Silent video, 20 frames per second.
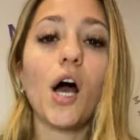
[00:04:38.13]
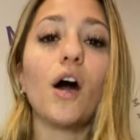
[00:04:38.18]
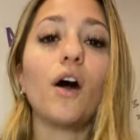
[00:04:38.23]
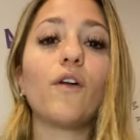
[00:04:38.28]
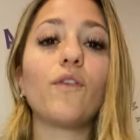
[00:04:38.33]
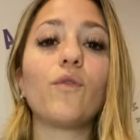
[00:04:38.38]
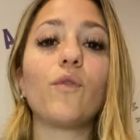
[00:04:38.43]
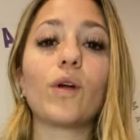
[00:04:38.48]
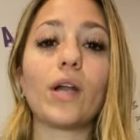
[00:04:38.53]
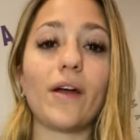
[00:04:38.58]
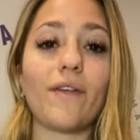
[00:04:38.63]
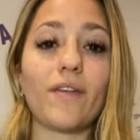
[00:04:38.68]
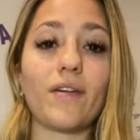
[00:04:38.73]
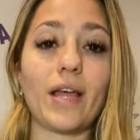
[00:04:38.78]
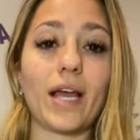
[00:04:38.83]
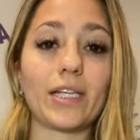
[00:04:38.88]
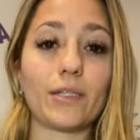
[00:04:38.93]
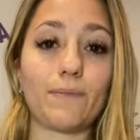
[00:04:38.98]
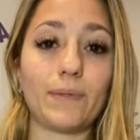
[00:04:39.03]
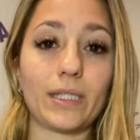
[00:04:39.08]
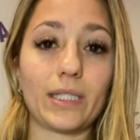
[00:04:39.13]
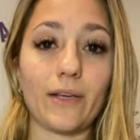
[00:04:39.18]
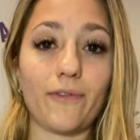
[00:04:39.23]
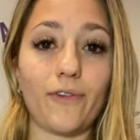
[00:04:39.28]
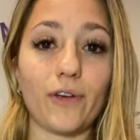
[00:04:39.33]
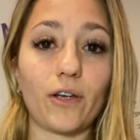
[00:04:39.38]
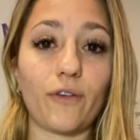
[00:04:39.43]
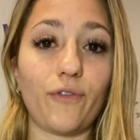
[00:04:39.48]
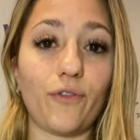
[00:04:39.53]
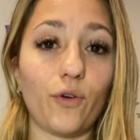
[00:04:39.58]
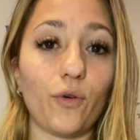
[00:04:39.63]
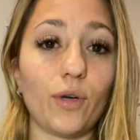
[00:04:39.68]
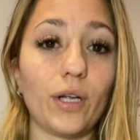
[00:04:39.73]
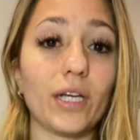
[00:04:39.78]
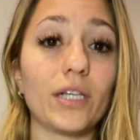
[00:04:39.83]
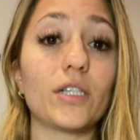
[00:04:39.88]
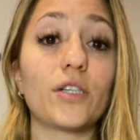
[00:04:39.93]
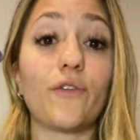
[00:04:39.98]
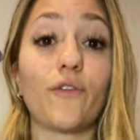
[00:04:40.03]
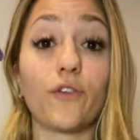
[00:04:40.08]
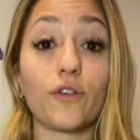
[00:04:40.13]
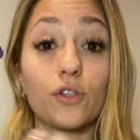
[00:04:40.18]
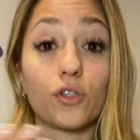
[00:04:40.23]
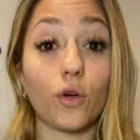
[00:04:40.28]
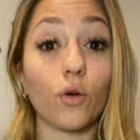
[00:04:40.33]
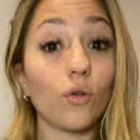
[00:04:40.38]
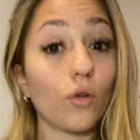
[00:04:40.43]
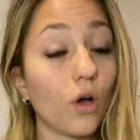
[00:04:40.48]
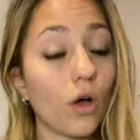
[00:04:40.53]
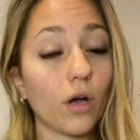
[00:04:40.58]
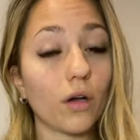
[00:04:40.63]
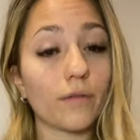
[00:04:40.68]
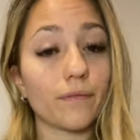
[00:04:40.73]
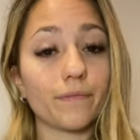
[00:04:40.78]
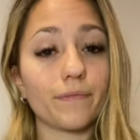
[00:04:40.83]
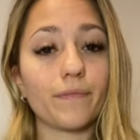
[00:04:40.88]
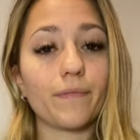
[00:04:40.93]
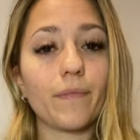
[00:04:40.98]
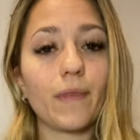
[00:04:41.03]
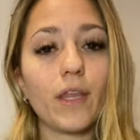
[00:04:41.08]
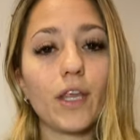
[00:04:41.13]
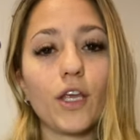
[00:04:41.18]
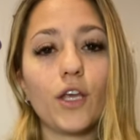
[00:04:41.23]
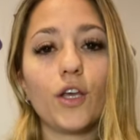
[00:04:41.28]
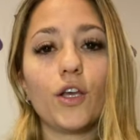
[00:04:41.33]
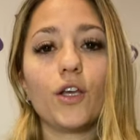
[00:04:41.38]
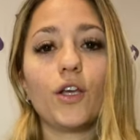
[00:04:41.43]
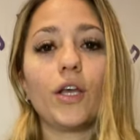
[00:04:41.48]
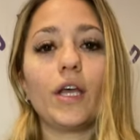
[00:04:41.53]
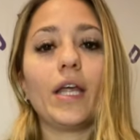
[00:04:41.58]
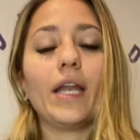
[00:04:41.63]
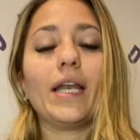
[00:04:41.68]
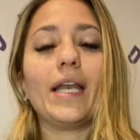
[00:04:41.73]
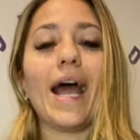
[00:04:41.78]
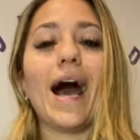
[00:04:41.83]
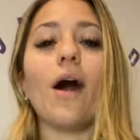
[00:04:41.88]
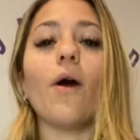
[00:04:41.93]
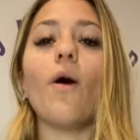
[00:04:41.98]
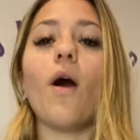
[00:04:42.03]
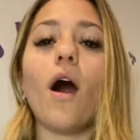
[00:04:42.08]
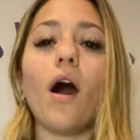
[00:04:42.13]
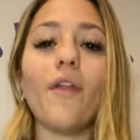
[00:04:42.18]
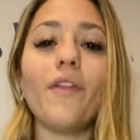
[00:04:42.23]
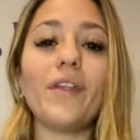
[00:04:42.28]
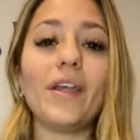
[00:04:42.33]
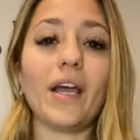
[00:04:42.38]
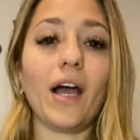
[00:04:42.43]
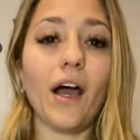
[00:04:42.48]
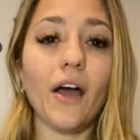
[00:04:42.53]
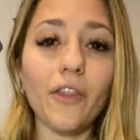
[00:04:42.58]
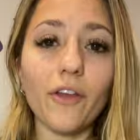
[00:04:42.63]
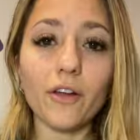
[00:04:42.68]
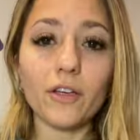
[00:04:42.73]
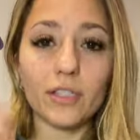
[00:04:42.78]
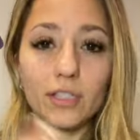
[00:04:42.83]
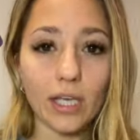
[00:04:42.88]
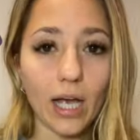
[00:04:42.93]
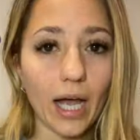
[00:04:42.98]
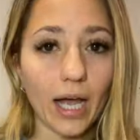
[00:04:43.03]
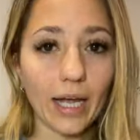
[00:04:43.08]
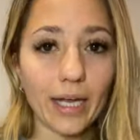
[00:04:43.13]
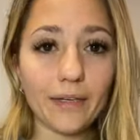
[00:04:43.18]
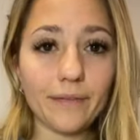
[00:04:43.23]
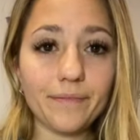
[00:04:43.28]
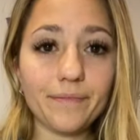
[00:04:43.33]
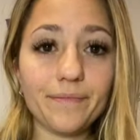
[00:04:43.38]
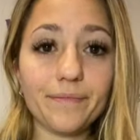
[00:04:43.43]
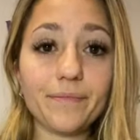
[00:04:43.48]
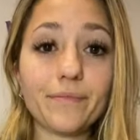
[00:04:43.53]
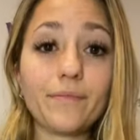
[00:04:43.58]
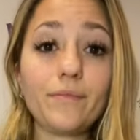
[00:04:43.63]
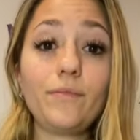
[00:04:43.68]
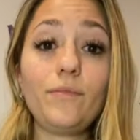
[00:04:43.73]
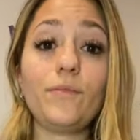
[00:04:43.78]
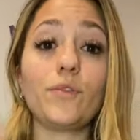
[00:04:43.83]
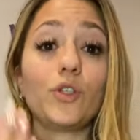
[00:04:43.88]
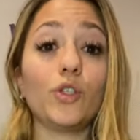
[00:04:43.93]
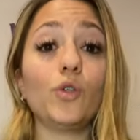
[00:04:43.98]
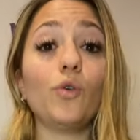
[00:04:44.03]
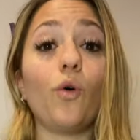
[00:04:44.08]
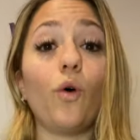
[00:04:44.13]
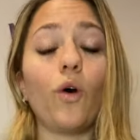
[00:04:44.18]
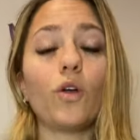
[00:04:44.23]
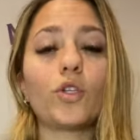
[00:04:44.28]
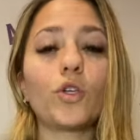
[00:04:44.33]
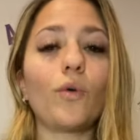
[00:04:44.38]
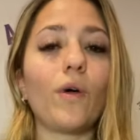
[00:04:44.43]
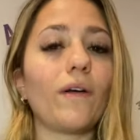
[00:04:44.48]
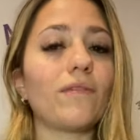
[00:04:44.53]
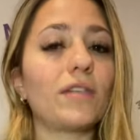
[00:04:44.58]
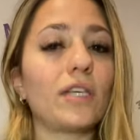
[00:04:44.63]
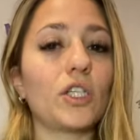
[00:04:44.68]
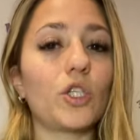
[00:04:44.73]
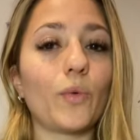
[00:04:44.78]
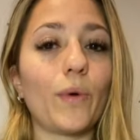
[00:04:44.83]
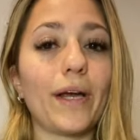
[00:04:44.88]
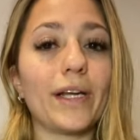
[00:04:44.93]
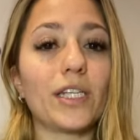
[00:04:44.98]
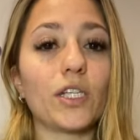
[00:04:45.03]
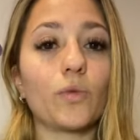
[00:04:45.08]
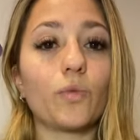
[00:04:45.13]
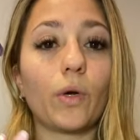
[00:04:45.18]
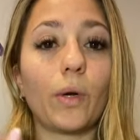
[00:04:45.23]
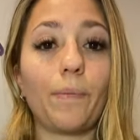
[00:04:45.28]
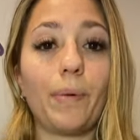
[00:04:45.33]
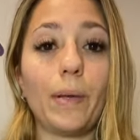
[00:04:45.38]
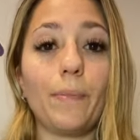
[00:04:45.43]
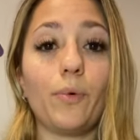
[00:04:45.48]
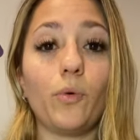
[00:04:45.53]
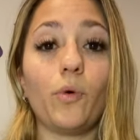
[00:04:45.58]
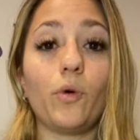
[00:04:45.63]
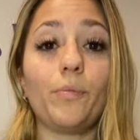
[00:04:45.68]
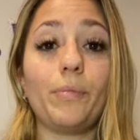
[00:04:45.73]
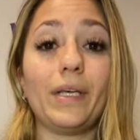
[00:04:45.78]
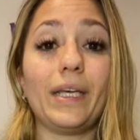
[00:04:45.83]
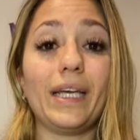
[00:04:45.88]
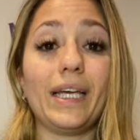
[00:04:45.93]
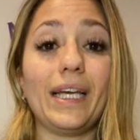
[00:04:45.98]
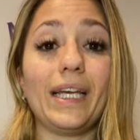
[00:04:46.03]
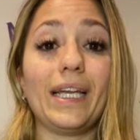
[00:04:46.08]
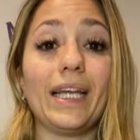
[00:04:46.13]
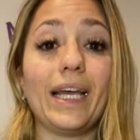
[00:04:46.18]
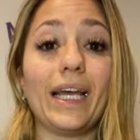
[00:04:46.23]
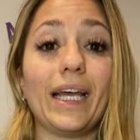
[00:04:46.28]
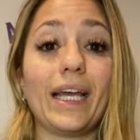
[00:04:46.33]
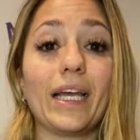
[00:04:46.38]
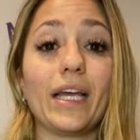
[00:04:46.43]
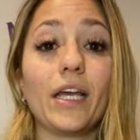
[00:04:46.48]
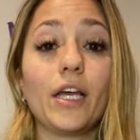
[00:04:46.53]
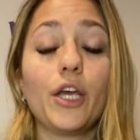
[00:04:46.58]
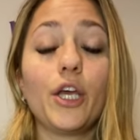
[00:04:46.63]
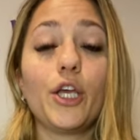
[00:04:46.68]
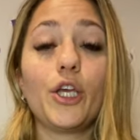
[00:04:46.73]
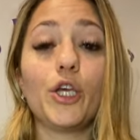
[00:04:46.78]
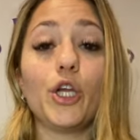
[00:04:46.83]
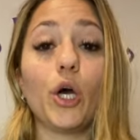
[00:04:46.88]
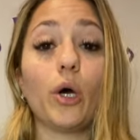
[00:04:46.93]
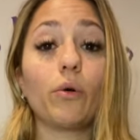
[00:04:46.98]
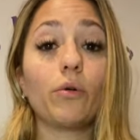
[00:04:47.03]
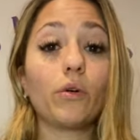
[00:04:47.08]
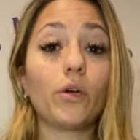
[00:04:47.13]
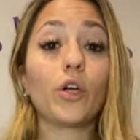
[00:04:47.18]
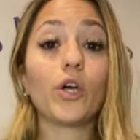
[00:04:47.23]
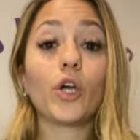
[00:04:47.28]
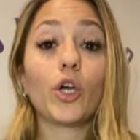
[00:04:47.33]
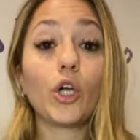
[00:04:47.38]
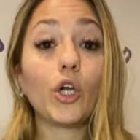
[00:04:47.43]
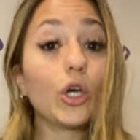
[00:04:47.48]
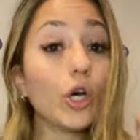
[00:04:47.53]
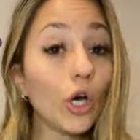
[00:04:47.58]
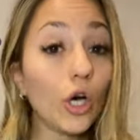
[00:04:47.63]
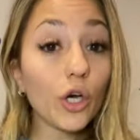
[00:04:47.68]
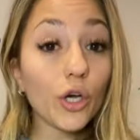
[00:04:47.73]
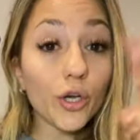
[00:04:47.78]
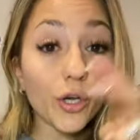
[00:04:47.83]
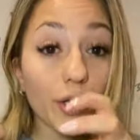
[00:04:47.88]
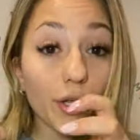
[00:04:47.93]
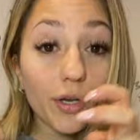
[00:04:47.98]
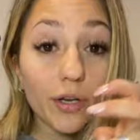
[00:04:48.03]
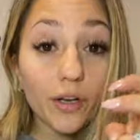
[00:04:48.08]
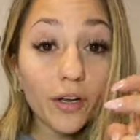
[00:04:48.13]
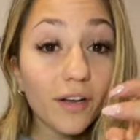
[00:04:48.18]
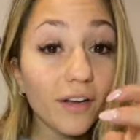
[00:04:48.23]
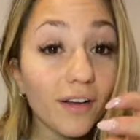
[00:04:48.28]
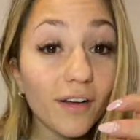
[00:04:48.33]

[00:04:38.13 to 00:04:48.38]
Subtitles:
of whatever that specific food is for so long. Now, on the other side, you also have situations where people will be eating, you know, good